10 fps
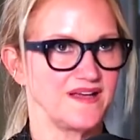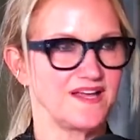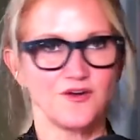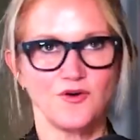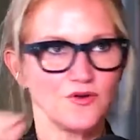
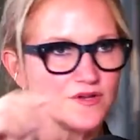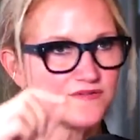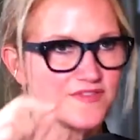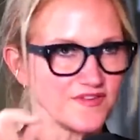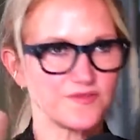And all
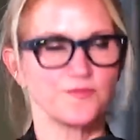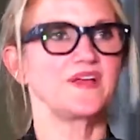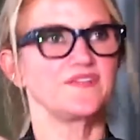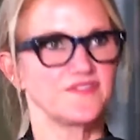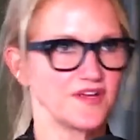of this
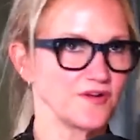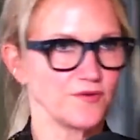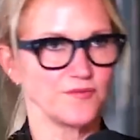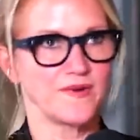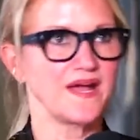racing
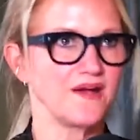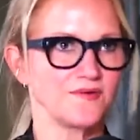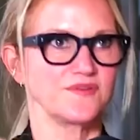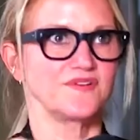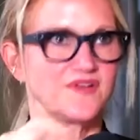
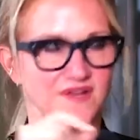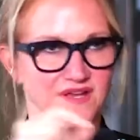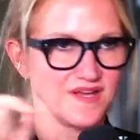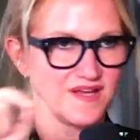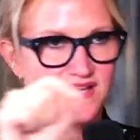around
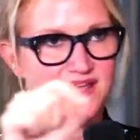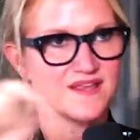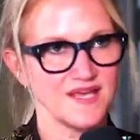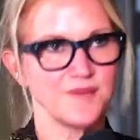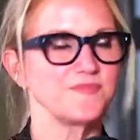
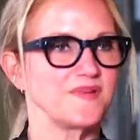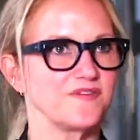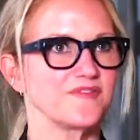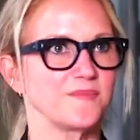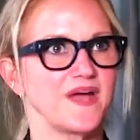kept me
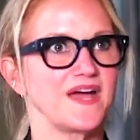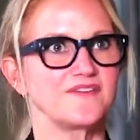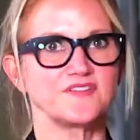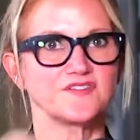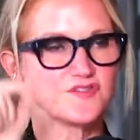from
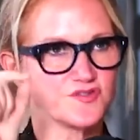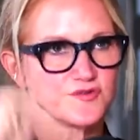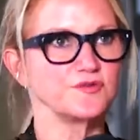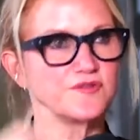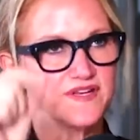having to
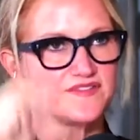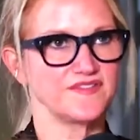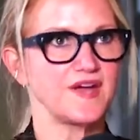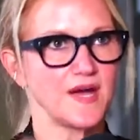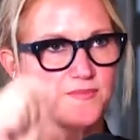truly
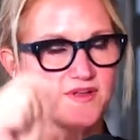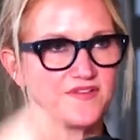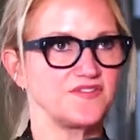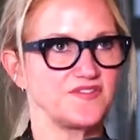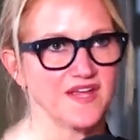stop
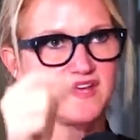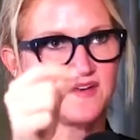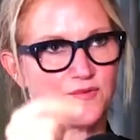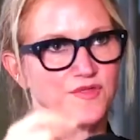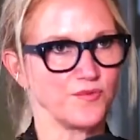and
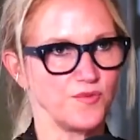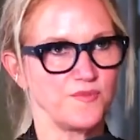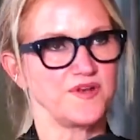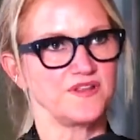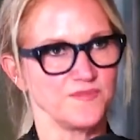stand with the
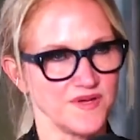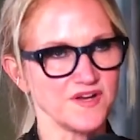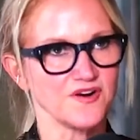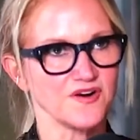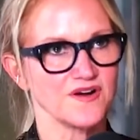woman in the
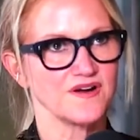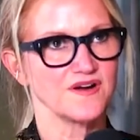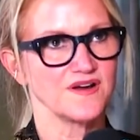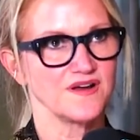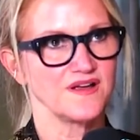mirror
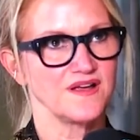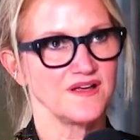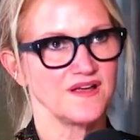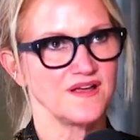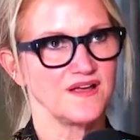
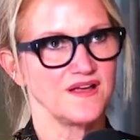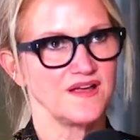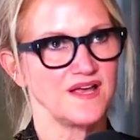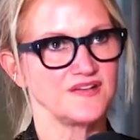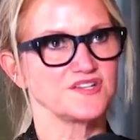
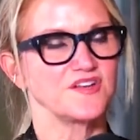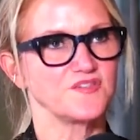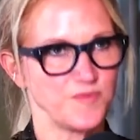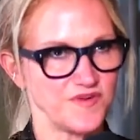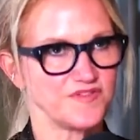and
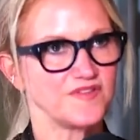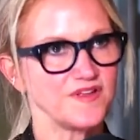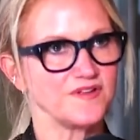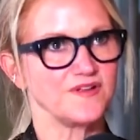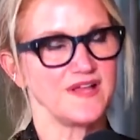just be
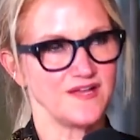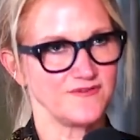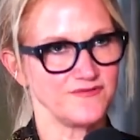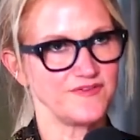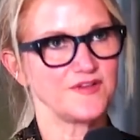still
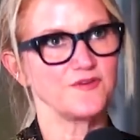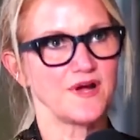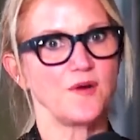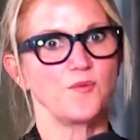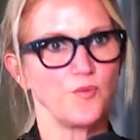and figure
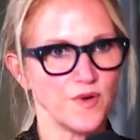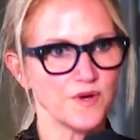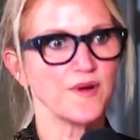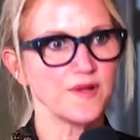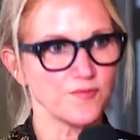out, well, what do I